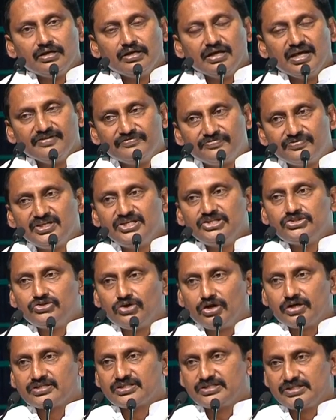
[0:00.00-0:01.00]
Every
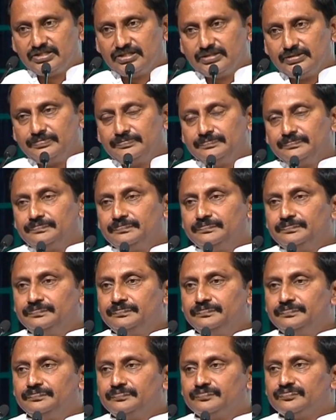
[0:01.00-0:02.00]
doctor,
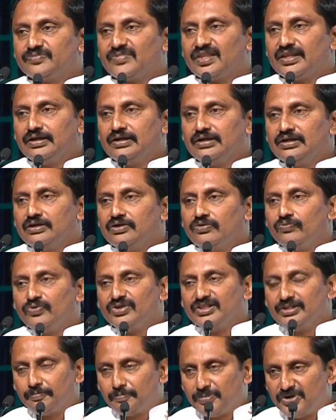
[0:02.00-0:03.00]

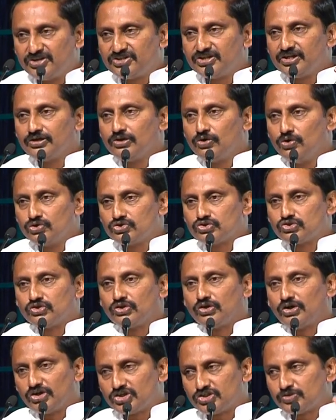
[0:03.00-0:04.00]
when the patient goes to
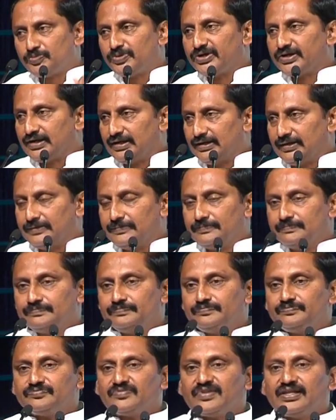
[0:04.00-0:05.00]
the hospital
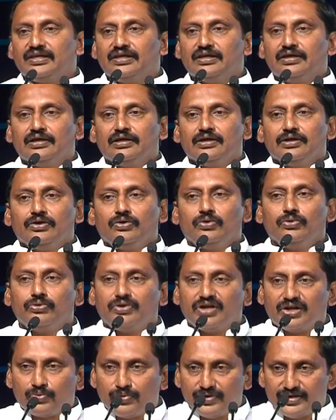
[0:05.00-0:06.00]
who
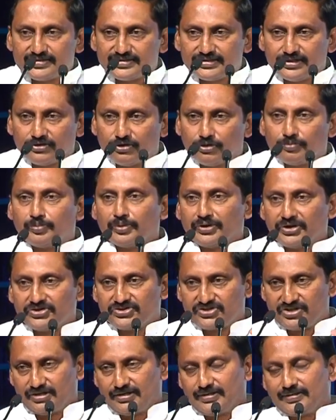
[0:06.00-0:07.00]
requires an
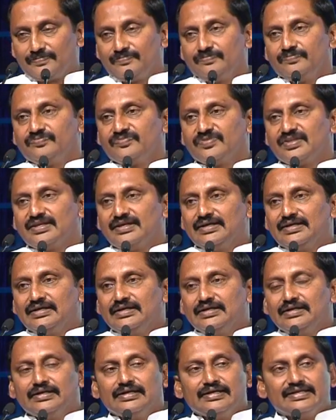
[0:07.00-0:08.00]
operation,
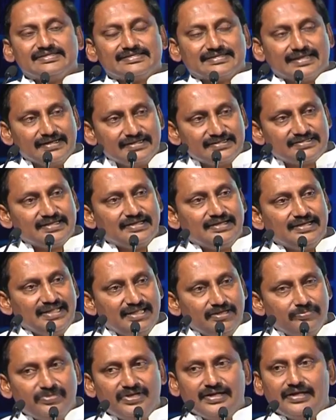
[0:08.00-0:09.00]
sends an
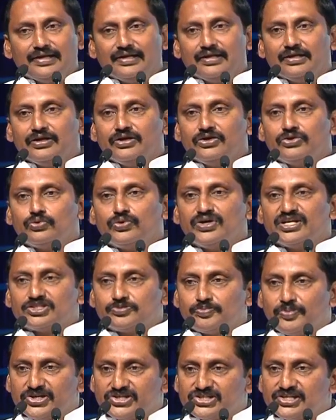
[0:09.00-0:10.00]
email to a
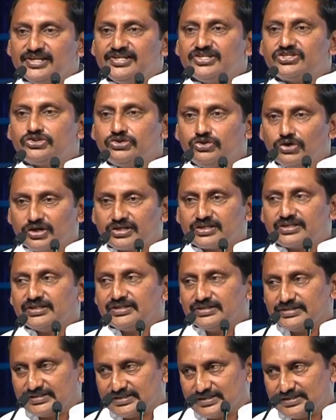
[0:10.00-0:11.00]
specialist
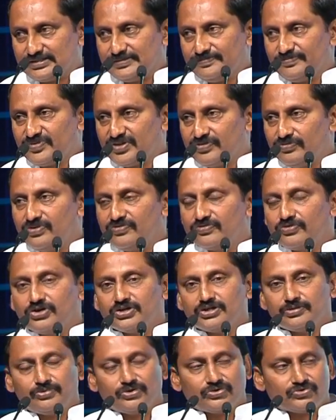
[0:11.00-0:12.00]
doctors. We have
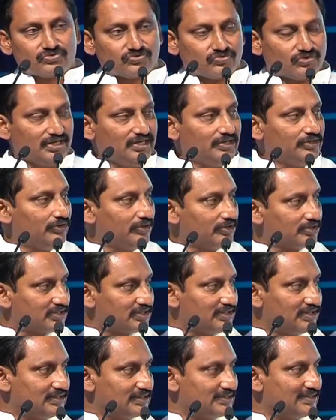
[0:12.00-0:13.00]
got about 3
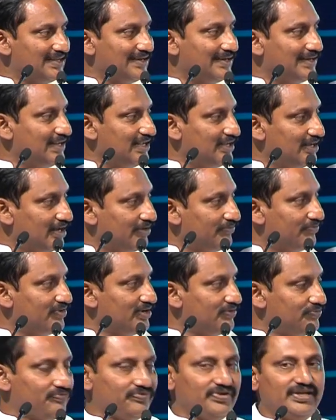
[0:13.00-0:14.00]
doctors in
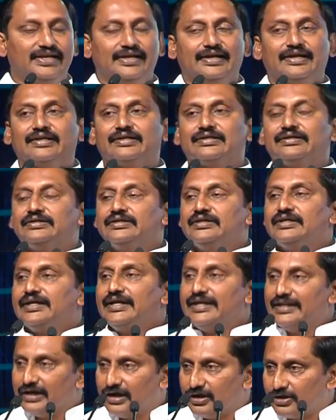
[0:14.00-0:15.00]
every field
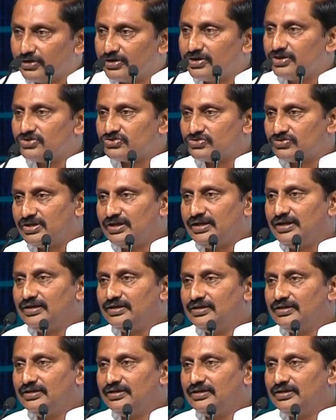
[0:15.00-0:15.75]
in Arogyashri